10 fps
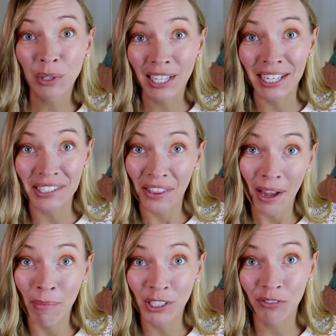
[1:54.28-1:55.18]
really isn't
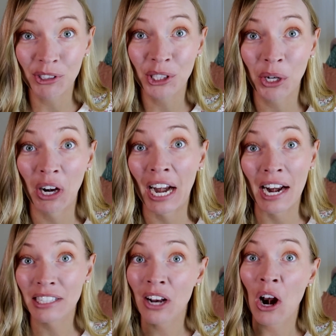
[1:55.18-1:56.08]
that much of a secret,
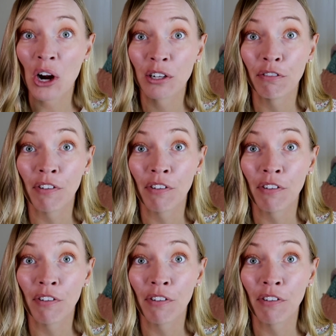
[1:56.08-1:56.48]
and it's not hard to